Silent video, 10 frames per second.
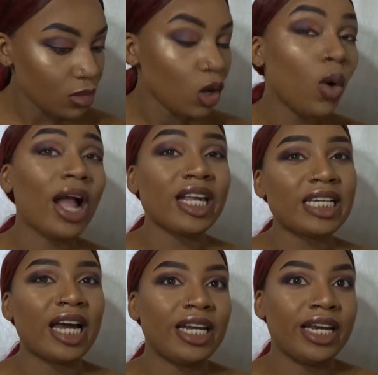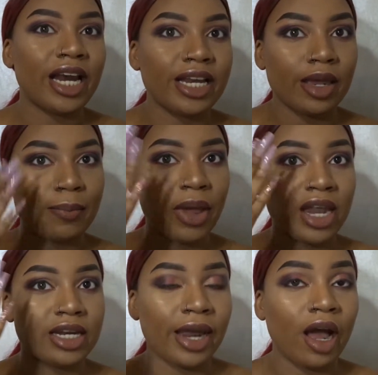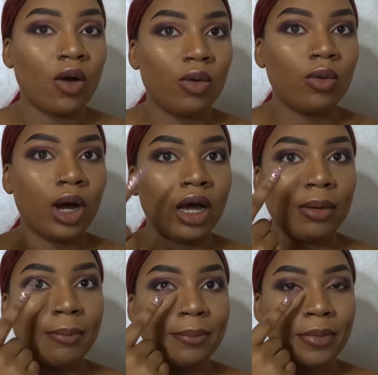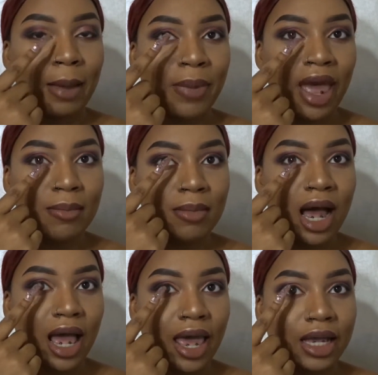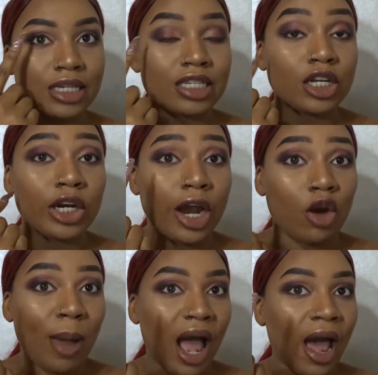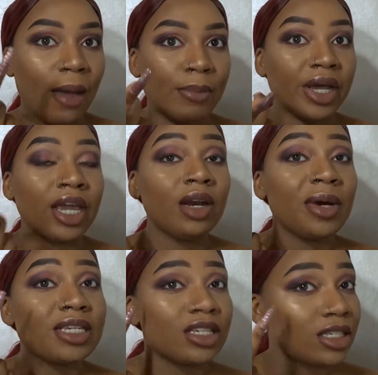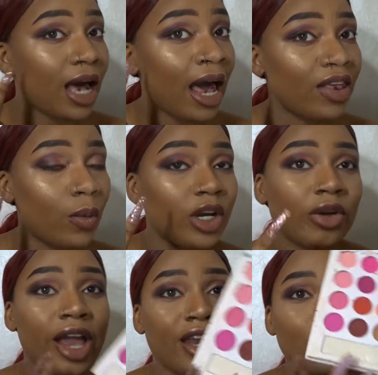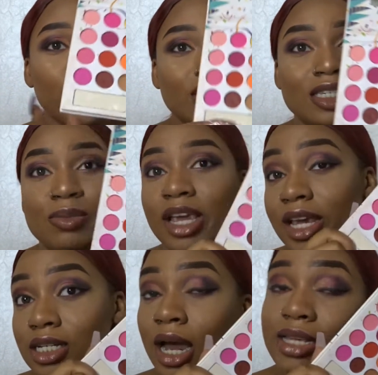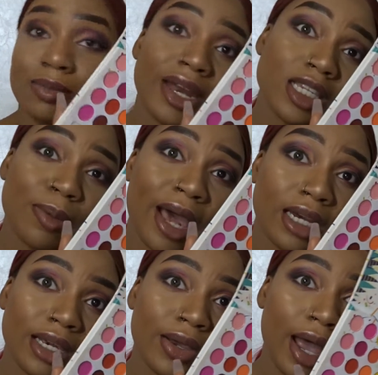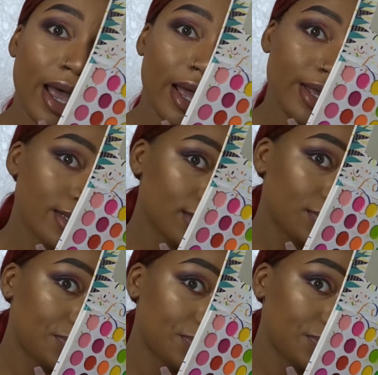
Well, I guess I kind of did. I did pat it down. I pat my concealer down on my eye. But anyways, this is the eye that we created with this BH Cosmetics palette, you guys.